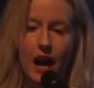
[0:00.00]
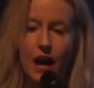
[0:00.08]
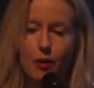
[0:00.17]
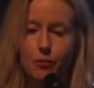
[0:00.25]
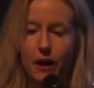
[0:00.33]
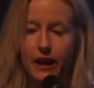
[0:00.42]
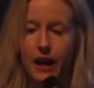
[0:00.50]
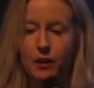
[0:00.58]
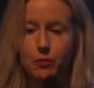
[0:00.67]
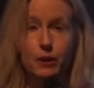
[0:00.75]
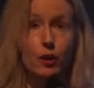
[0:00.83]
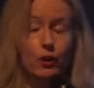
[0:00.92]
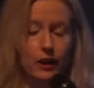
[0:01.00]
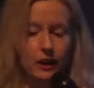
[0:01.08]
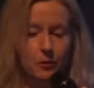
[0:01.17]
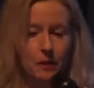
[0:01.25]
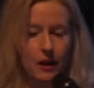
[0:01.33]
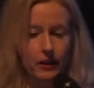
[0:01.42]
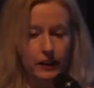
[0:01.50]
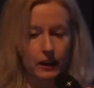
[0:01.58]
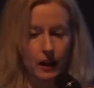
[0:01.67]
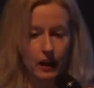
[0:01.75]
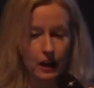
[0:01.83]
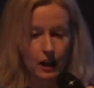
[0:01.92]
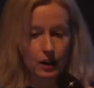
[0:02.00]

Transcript: uh, by NPR in America,